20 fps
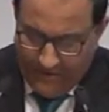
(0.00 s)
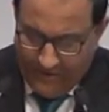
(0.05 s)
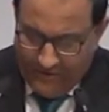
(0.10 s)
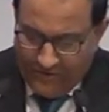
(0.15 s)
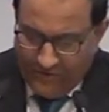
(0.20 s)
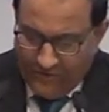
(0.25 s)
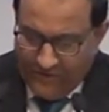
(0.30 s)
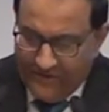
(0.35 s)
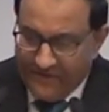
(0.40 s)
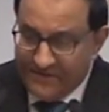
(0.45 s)

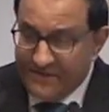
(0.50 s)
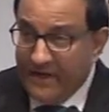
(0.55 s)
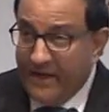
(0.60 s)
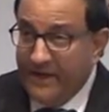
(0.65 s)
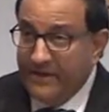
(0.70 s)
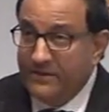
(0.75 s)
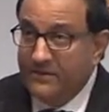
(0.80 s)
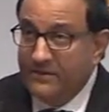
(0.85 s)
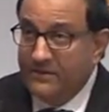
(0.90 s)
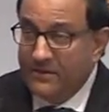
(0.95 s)
To this
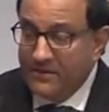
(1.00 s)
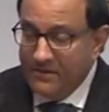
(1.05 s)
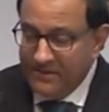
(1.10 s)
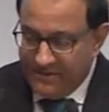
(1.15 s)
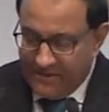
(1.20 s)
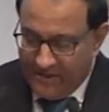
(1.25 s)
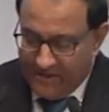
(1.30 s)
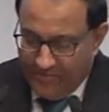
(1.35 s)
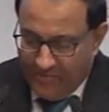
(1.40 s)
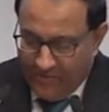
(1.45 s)
end,
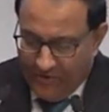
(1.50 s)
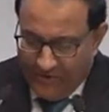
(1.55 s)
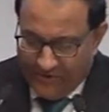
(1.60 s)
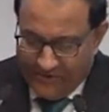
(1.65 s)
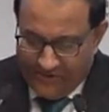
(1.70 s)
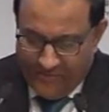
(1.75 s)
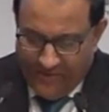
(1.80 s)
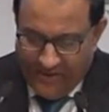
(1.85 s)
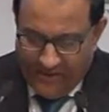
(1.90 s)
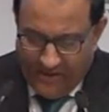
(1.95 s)
Singapore
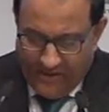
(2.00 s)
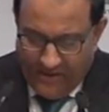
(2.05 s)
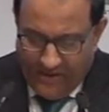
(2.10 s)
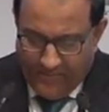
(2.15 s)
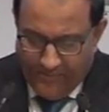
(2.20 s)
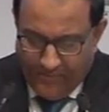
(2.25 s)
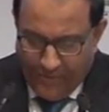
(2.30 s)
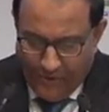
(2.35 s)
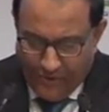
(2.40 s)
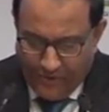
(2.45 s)
is making a
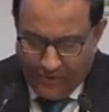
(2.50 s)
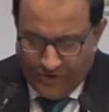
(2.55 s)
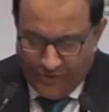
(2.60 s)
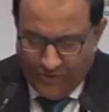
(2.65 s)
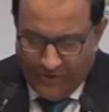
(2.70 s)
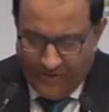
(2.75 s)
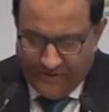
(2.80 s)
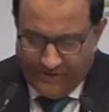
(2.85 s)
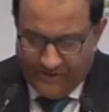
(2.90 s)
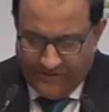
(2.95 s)
push
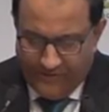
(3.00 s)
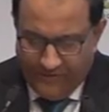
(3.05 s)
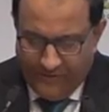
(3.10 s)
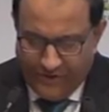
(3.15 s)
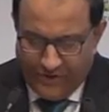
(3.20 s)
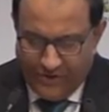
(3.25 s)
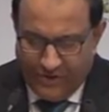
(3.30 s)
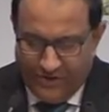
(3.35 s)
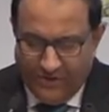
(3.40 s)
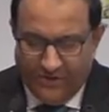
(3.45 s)
towards the
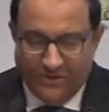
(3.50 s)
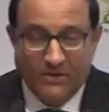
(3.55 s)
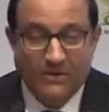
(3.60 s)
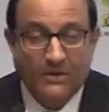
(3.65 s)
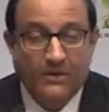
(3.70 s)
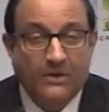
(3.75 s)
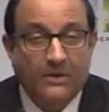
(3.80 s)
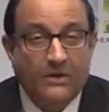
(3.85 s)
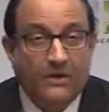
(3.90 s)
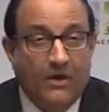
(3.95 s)
vision
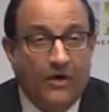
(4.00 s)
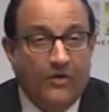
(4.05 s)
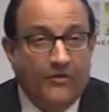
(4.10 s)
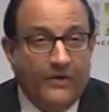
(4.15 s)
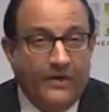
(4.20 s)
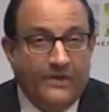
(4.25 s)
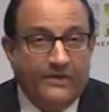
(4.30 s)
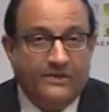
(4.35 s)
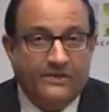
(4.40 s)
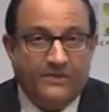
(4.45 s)
of
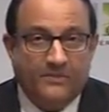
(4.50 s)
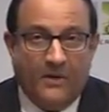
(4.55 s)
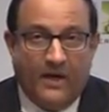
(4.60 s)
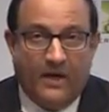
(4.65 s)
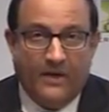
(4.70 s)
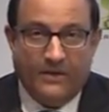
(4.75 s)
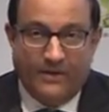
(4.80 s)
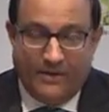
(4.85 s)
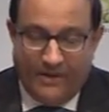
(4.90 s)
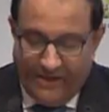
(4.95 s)
a
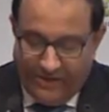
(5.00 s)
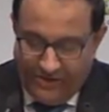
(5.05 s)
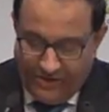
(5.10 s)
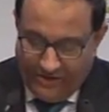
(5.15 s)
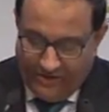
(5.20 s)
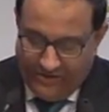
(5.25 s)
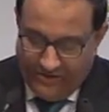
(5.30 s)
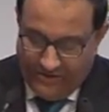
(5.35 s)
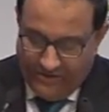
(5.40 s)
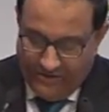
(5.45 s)
smart
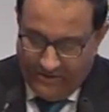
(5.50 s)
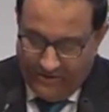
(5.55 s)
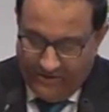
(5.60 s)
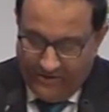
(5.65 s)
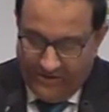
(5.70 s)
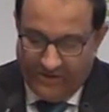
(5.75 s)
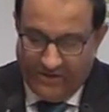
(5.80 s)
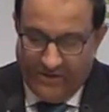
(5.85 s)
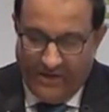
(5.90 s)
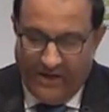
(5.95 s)
nation
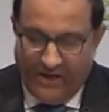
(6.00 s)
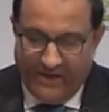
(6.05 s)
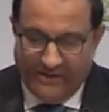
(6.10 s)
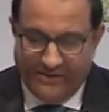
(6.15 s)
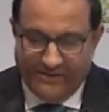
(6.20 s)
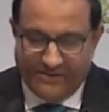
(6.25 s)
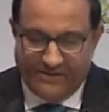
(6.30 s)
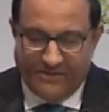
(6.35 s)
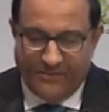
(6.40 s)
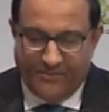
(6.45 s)
to
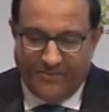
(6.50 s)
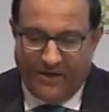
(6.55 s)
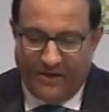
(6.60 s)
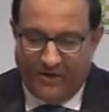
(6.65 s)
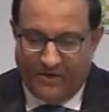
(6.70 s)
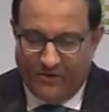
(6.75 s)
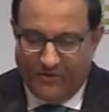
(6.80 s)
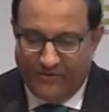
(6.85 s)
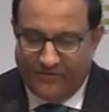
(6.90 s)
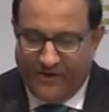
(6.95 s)
harness the
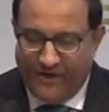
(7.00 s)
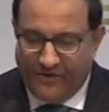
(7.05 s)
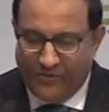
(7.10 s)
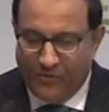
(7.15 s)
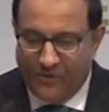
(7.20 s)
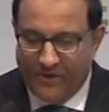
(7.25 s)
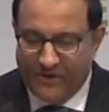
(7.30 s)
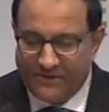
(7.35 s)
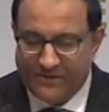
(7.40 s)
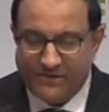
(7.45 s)
power of
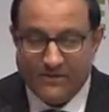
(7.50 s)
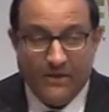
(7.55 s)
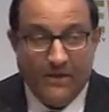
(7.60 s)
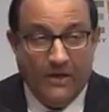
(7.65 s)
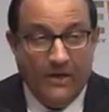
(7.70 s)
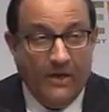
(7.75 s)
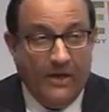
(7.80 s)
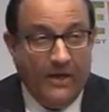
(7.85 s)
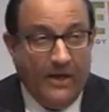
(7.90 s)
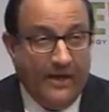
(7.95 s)
networks
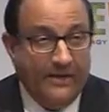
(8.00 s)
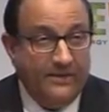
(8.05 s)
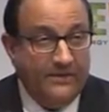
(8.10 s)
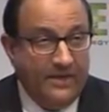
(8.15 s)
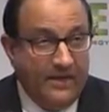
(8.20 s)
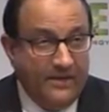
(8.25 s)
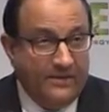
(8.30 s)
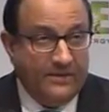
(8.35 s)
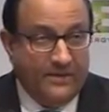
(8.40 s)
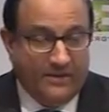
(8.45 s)
and
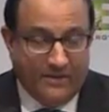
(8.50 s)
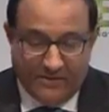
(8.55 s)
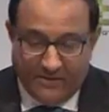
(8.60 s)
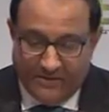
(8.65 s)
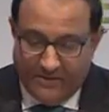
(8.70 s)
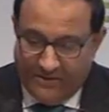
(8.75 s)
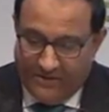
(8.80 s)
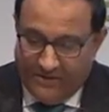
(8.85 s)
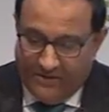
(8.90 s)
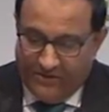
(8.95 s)
data
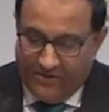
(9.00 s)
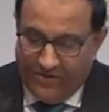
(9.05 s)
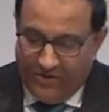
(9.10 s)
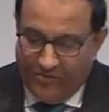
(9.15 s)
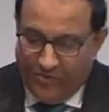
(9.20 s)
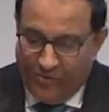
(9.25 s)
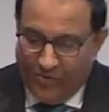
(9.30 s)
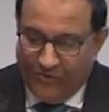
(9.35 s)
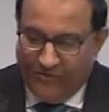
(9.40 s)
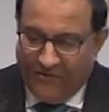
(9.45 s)
to
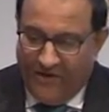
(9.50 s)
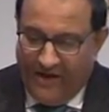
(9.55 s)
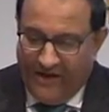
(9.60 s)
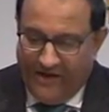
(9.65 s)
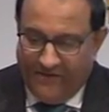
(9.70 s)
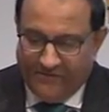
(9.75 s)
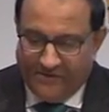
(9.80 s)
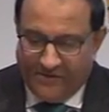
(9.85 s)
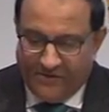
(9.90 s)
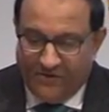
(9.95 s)
improve
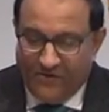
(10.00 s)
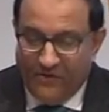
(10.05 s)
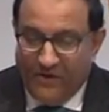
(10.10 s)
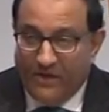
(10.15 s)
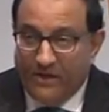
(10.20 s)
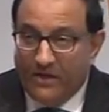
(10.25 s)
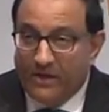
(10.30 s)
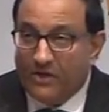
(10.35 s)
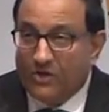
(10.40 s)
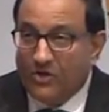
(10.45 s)
lives and
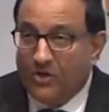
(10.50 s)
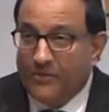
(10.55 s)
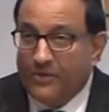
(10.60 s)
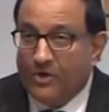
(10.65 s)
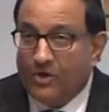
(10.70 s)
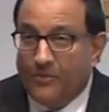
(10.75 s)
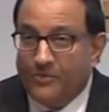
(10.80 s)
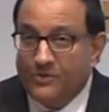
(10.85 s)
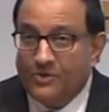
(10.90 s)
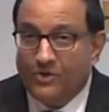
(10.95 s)
create economic
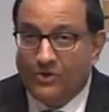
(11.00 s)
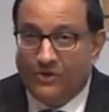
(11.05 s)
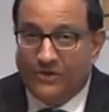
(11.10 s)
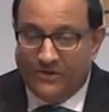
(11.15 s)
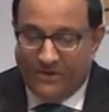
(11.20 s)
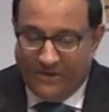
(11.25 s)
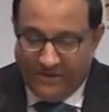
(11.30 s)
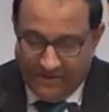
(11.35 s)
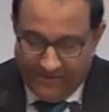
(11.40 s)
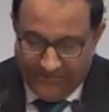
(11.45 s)
opportunity.